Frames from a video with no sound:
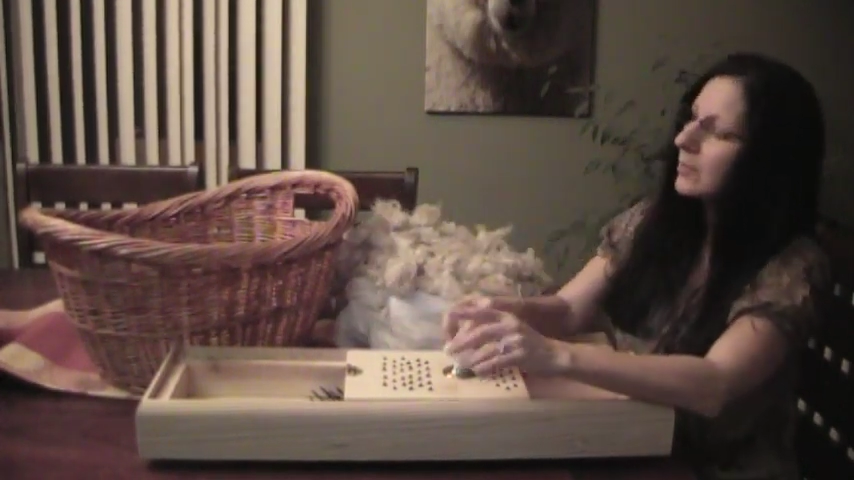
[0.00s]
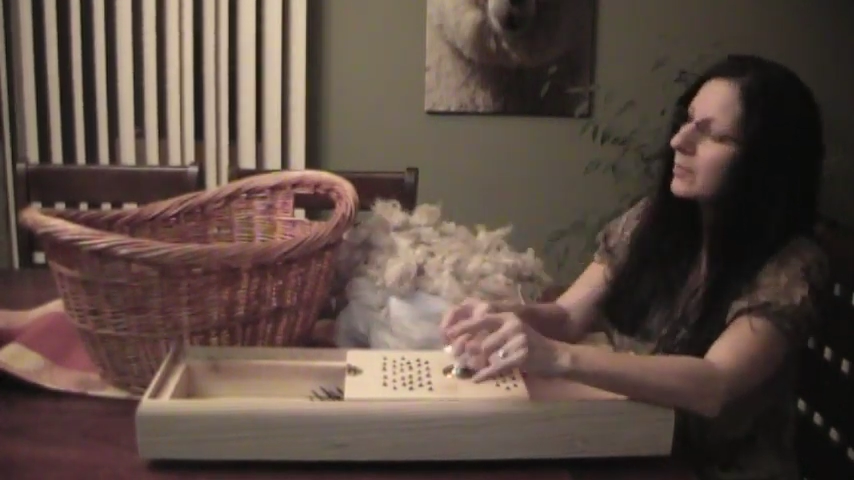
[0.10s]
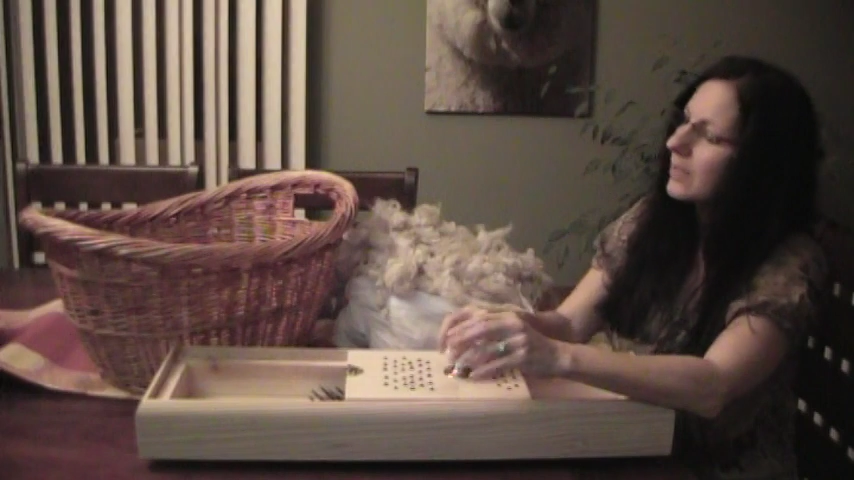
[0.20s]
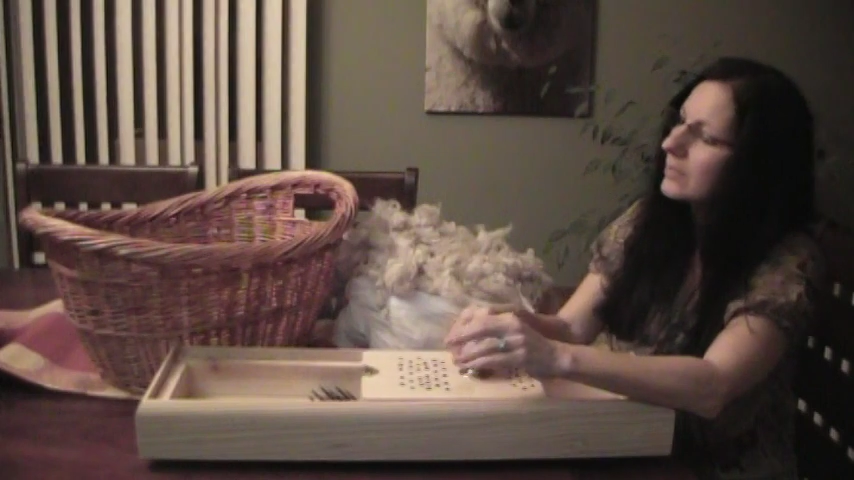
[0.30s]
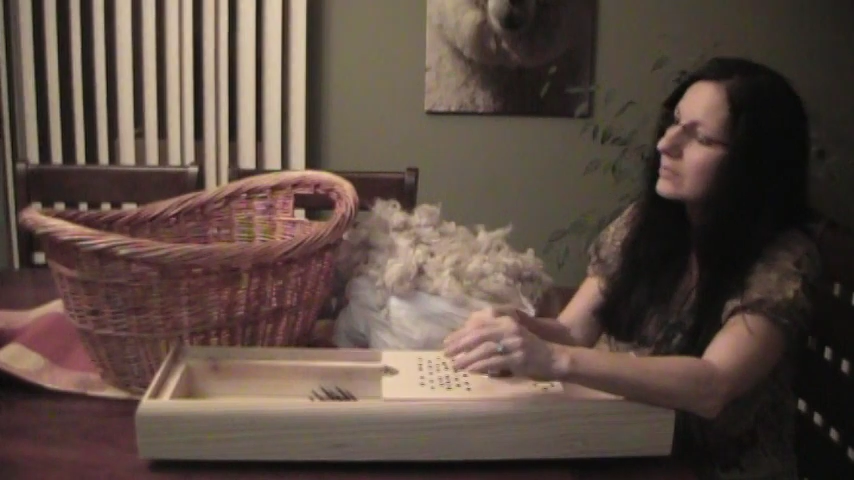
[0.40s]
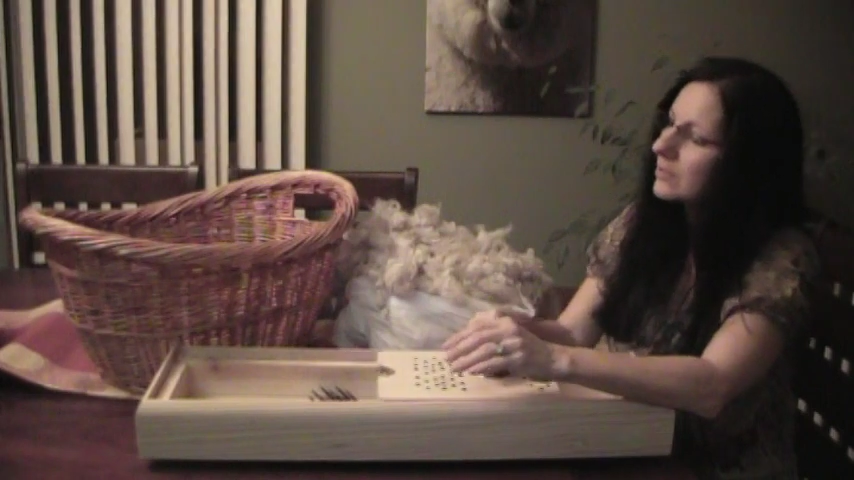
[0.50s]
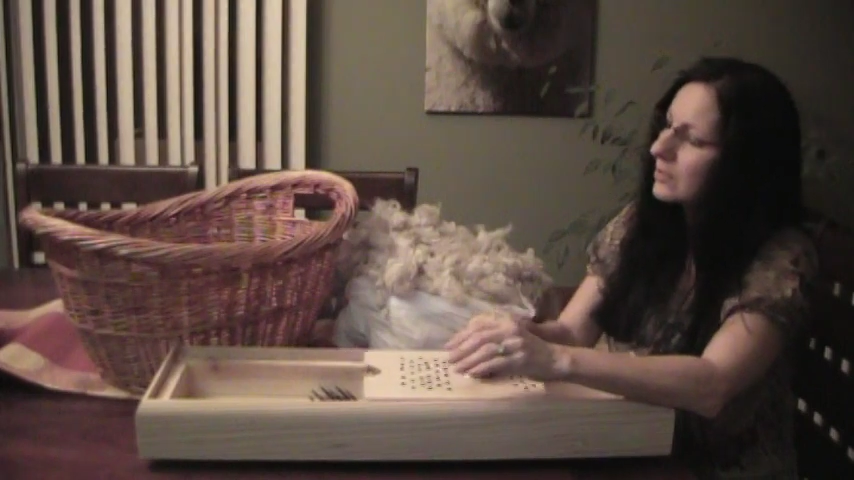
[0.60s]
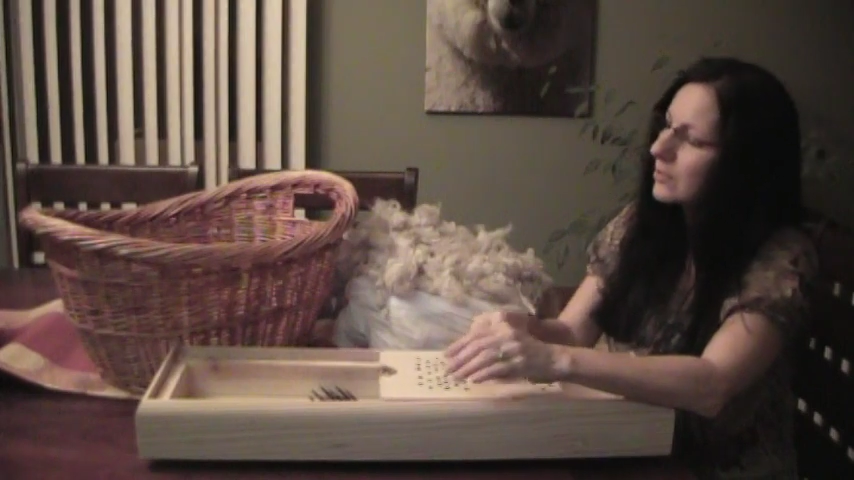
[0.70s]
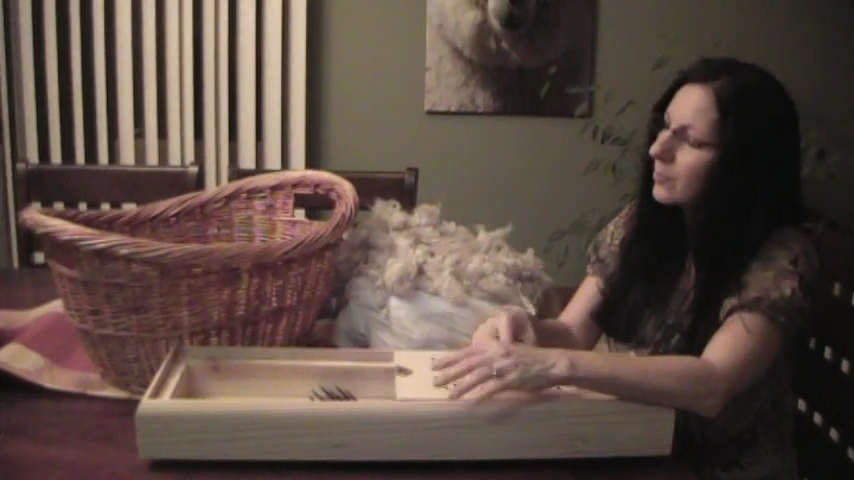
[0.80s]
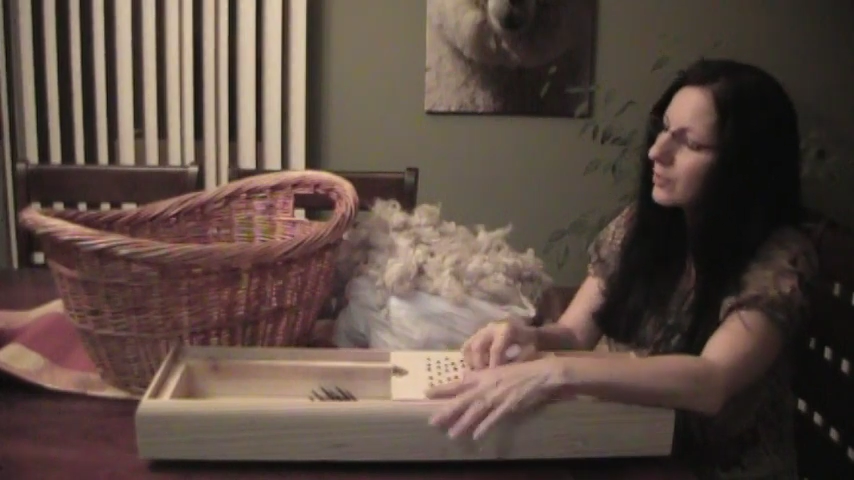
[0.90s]
But it's,
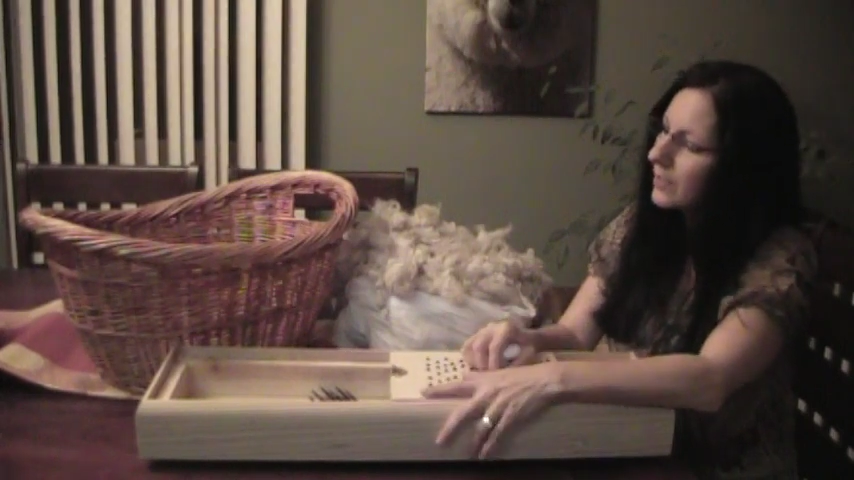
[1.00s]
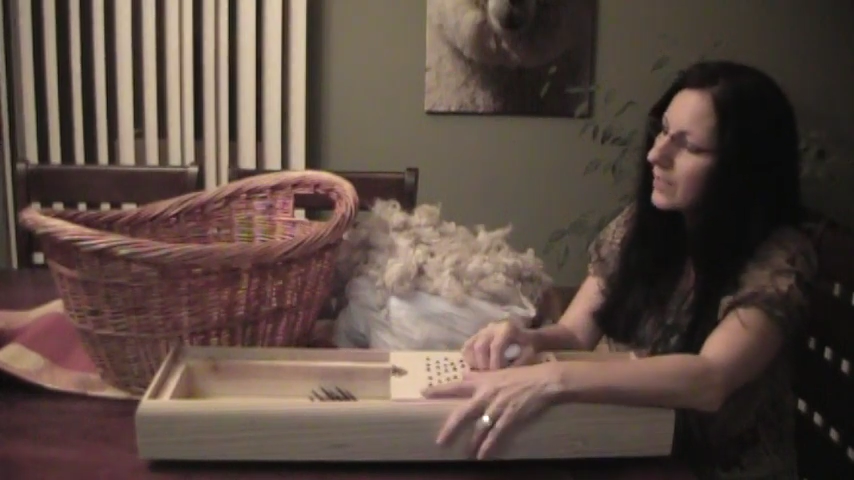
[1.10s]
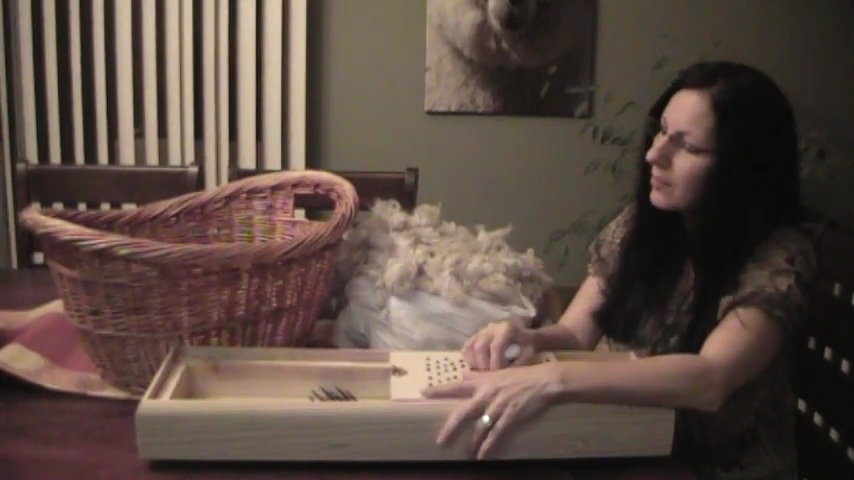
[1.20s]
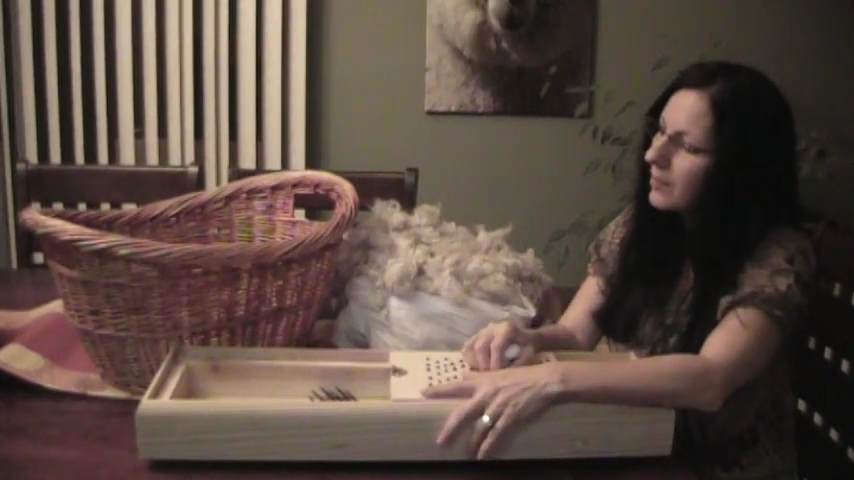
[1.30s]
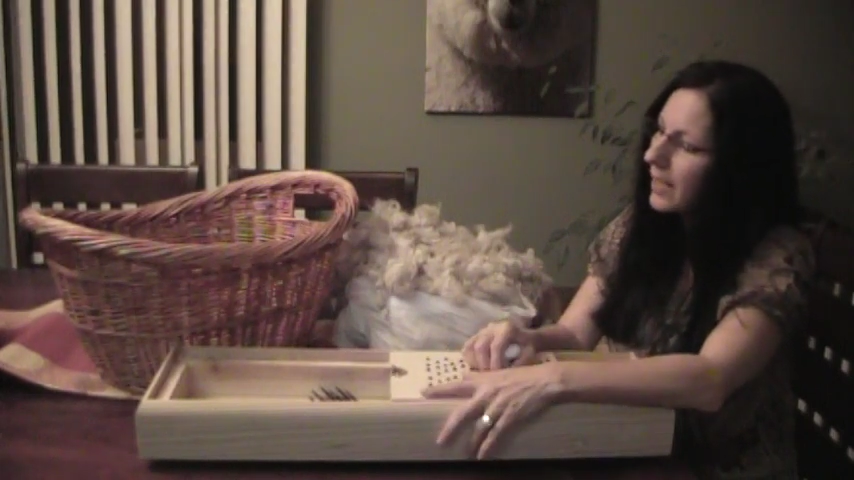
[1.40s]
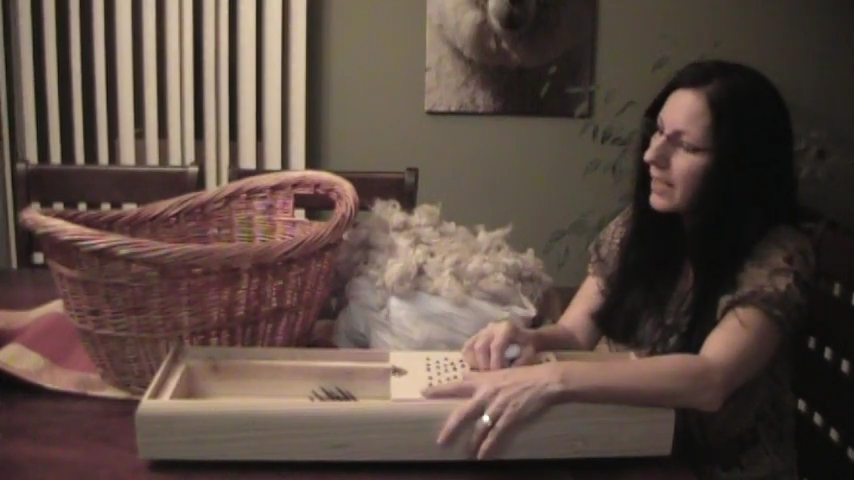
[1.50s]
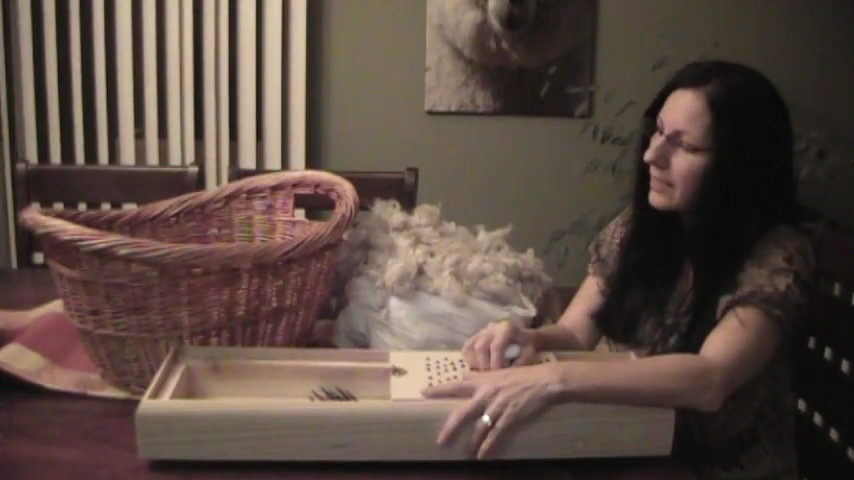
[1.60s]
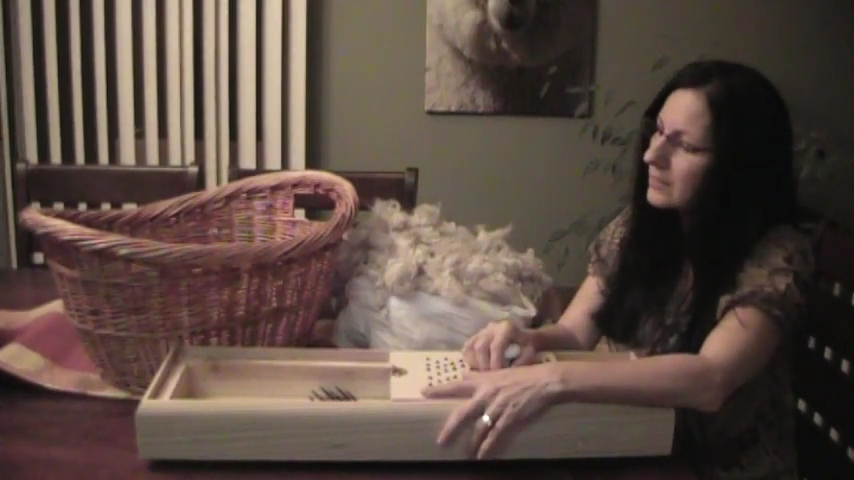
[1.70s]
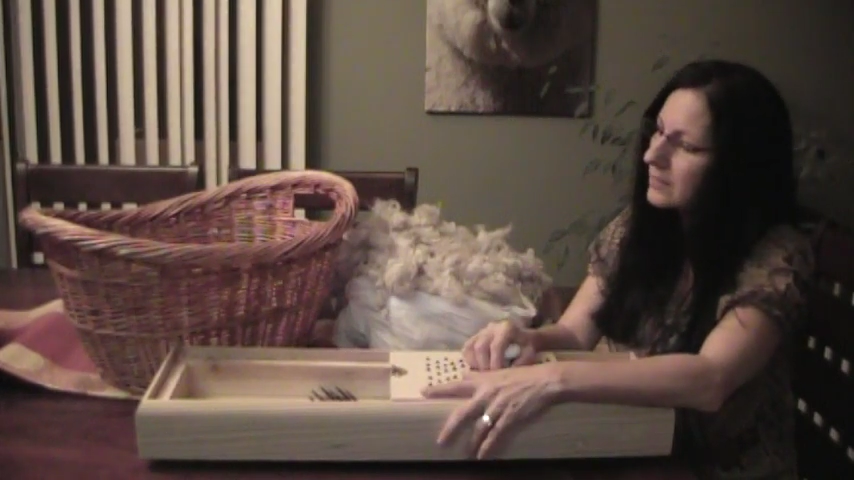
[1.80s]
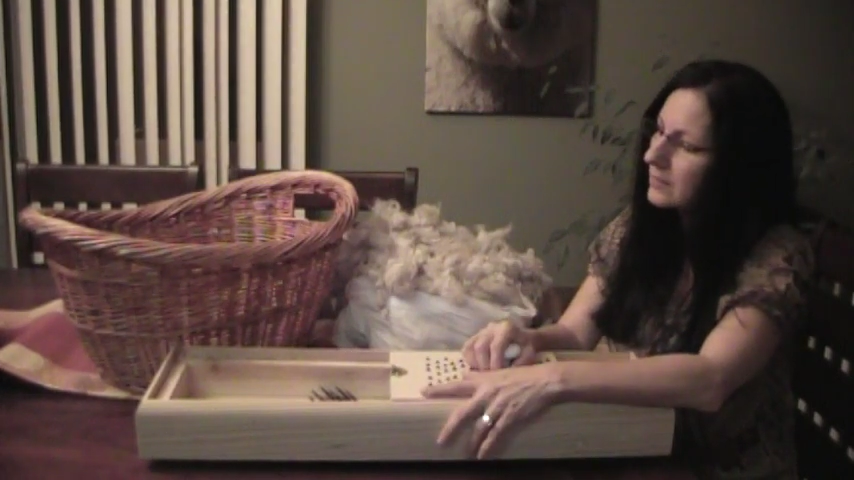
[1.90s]
you know, pretty compact